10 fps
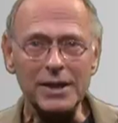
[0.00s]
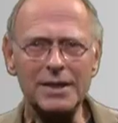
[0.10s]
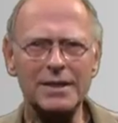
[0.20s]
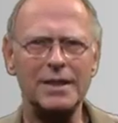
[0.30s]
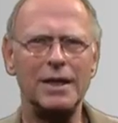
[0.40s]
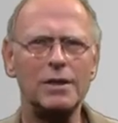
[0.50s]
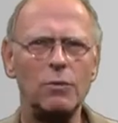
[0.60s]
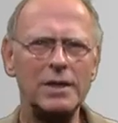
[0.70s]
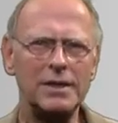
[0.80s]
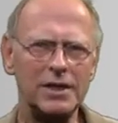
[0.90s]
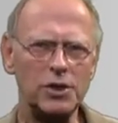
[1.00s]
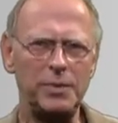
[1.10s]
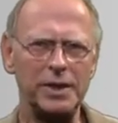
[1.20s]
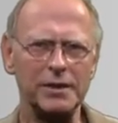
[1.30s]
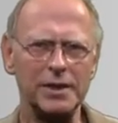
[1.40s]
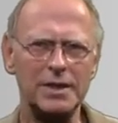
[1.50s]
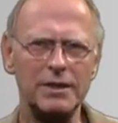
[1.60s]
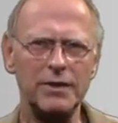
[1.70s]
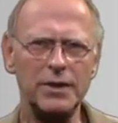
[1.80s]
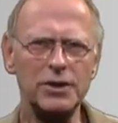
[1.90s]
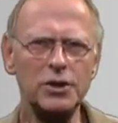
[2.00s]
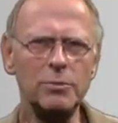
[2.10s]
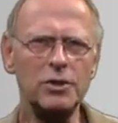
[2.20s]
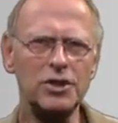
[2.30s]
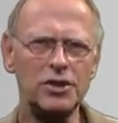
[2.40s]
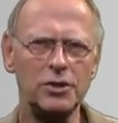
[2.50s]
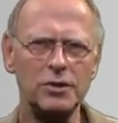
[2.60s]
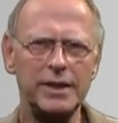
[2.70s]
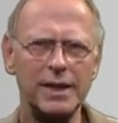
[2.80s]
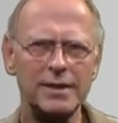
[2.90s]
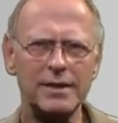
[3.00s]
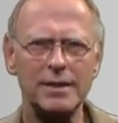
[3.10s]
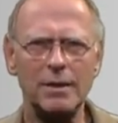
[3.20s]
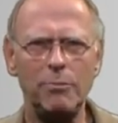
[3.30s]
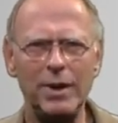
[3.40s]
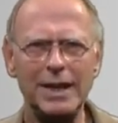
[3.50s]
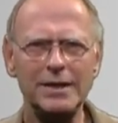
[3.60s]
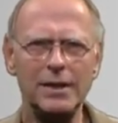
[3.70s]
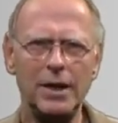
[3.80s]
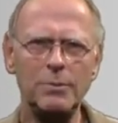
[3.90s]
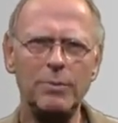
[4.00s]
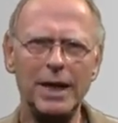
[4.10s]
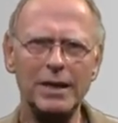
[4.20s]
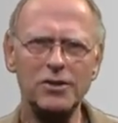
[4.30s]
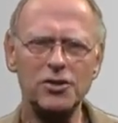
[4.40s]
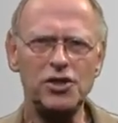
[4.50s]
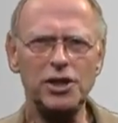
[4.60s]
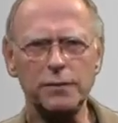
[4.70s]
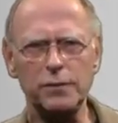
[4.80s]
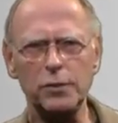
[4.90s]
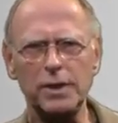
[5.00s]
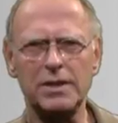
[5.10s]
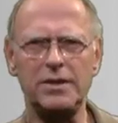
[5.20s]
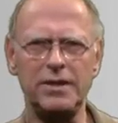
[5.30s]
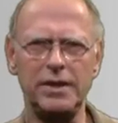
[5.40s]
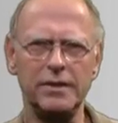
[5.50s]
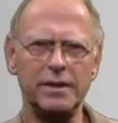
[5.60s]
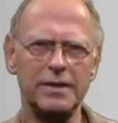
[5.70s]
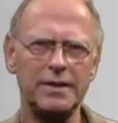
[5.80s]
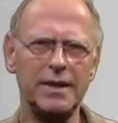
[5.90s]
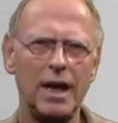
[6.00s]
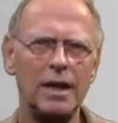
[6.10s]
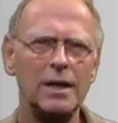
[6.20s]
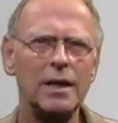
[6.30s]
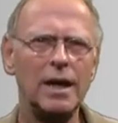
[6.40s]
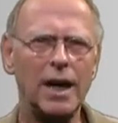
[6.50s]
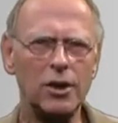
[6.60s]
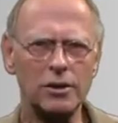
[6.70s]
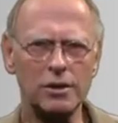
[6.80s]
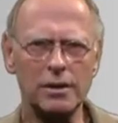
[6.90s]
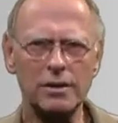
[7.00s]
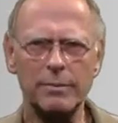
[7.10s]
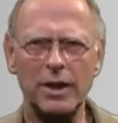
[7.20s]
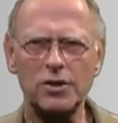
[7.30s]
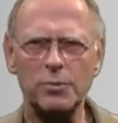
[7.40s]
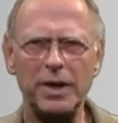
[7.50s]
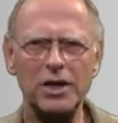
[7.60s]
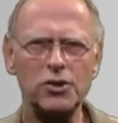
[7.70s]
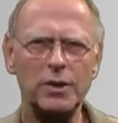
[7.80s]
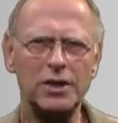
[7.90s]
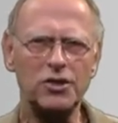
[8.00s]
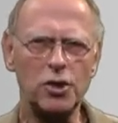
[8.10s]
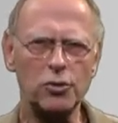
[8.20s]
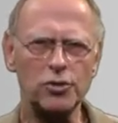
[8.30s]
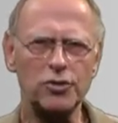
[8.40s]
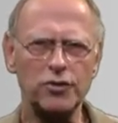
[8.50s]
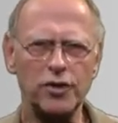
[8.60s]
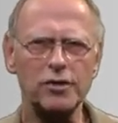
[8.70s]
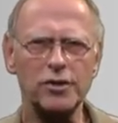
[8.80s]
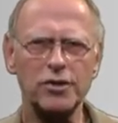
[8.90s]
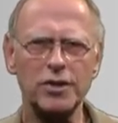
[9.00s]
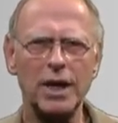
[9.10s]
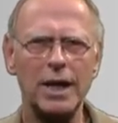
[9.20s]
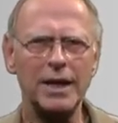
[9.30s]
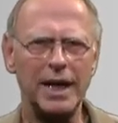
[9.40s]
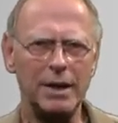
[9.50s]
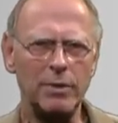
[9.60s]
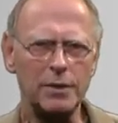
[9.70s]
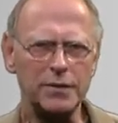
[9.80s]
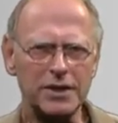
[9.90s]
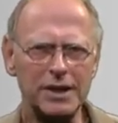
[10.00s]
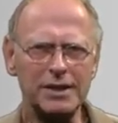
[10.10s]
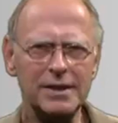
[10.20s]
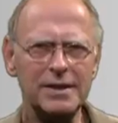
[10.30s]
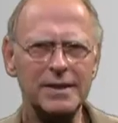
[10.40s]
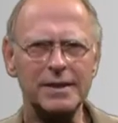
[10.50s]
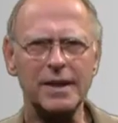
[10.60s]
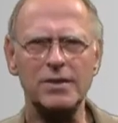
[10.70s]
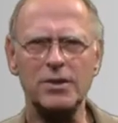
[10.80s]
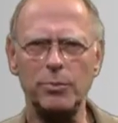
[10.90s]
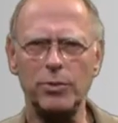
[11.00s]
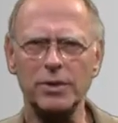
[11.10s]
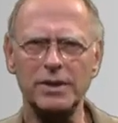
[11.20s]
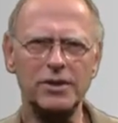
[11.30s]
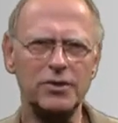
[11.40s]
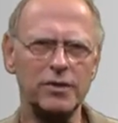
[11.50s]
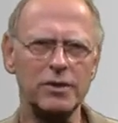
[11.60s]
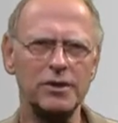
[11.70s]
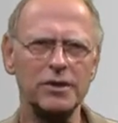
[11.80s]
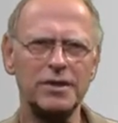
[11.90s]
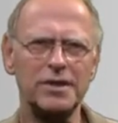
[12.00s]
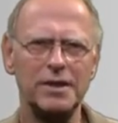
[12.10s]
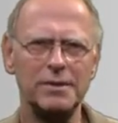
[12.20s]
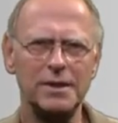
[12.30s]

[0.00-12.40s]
is quite an experience, with numerous contacts, planned and unplanned, cheerful and serious. I learned a lot about spatial and social structures and about facilities that can support these structures.